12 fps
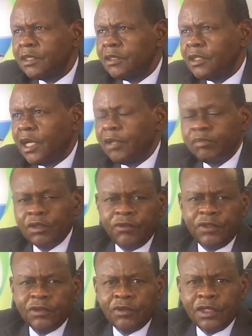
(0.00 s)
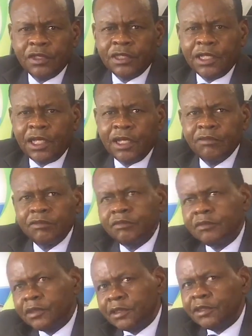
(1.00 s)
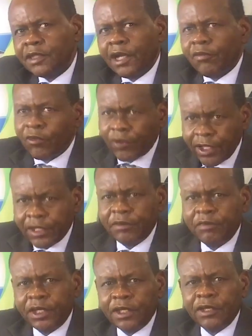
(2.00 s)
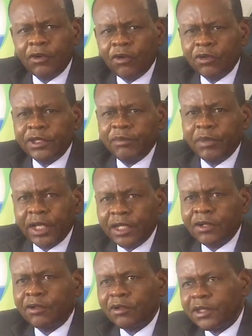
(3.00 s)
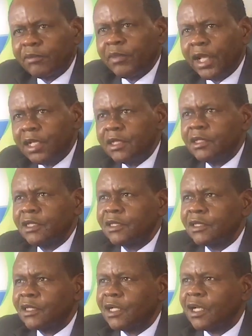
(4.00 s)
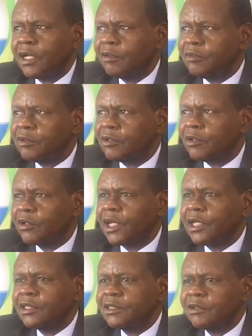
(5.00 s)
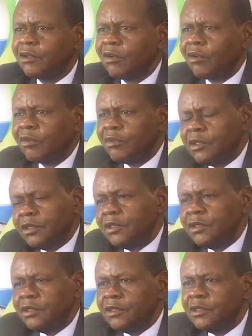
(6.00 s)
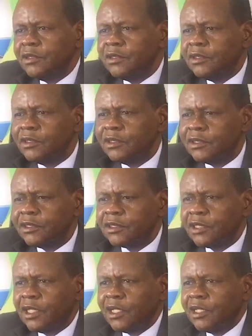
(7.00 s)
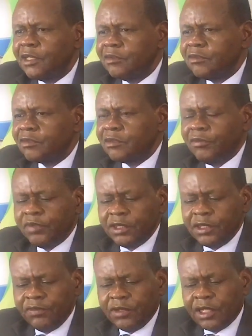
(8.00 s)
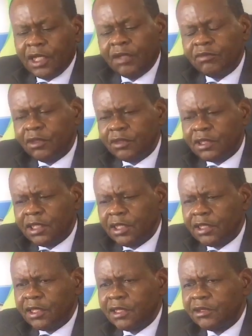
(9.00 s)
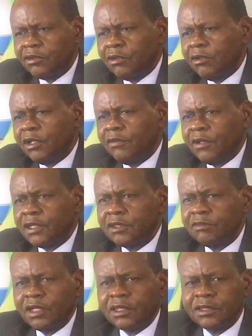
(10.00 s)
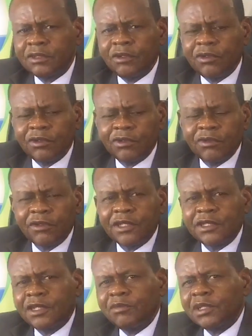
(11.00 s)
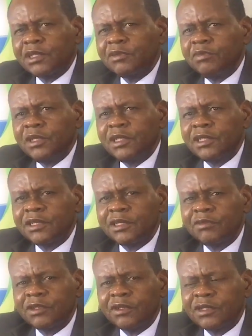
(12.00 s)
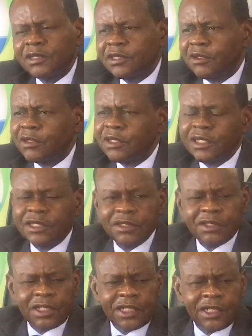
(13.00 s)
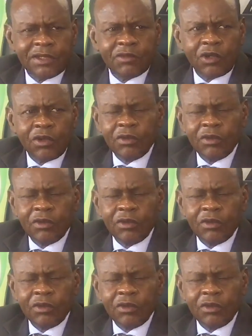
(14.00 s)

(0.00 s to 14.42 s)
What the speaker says: I've proven whether I'm worthy being called a man or not a man, and all that. So it's completely different. I'm not saying that all of us must go through the same experience, because it's not necessary anymore.